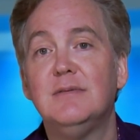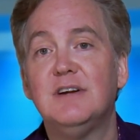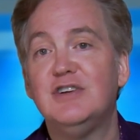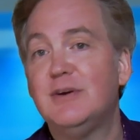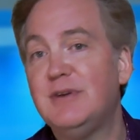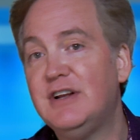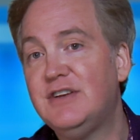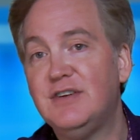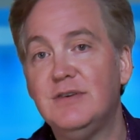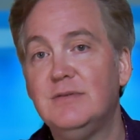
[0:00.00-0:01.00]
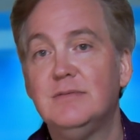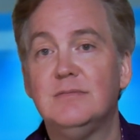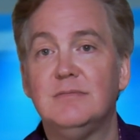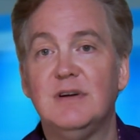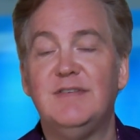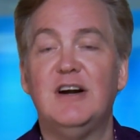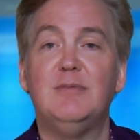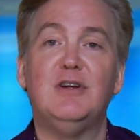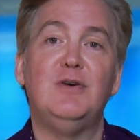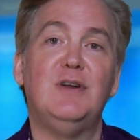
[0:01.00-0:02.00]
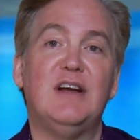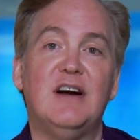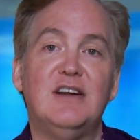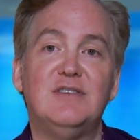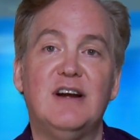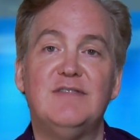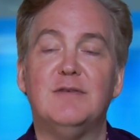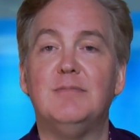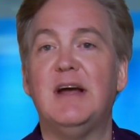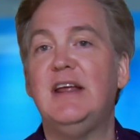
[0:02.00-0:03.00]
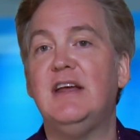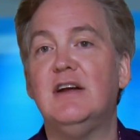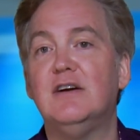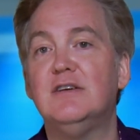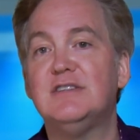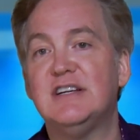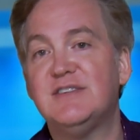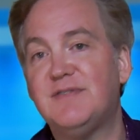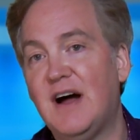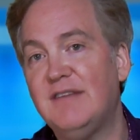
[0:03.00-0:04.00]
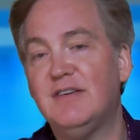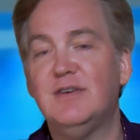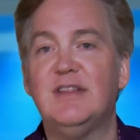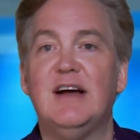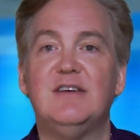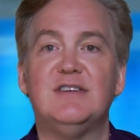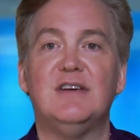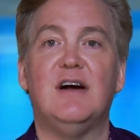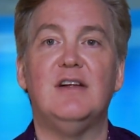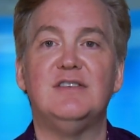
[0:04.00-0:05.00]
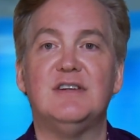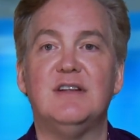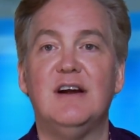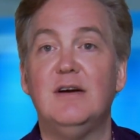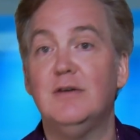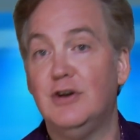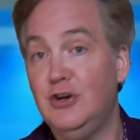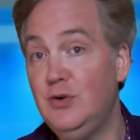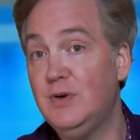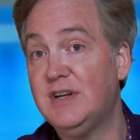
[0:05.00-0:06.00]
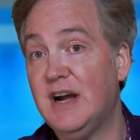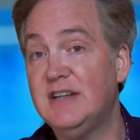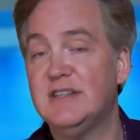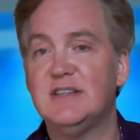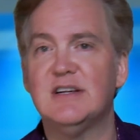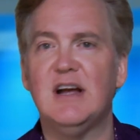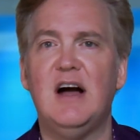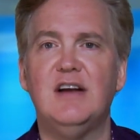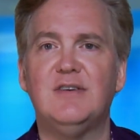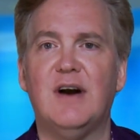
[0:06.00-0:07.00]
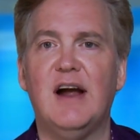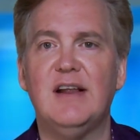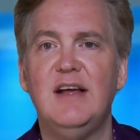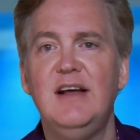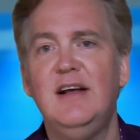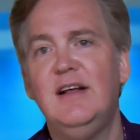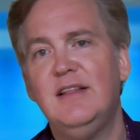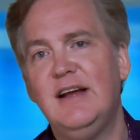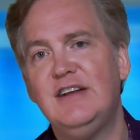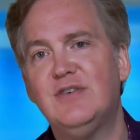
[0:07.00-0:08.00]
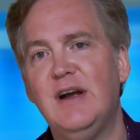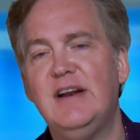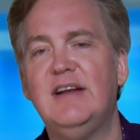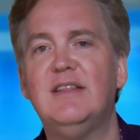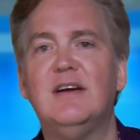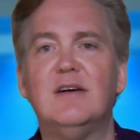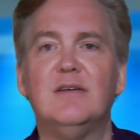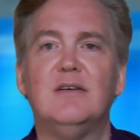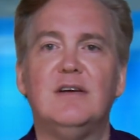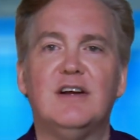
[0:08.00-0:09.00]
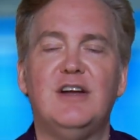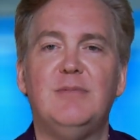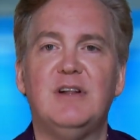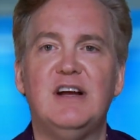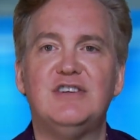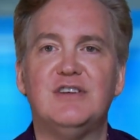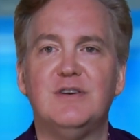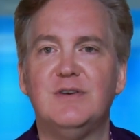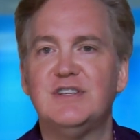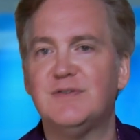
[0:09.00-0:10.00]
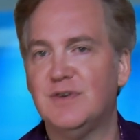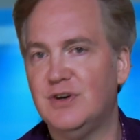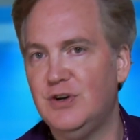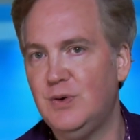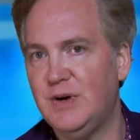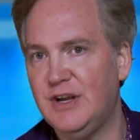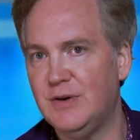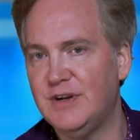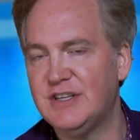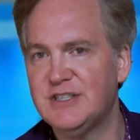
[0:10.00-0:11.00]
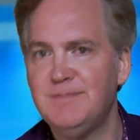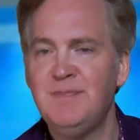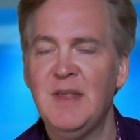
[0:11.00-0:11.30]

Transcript: contributed to a variable annuity contract for many years, has $500,000 in there, annuitizes the contract. They trade in their accumulation units for annuity units.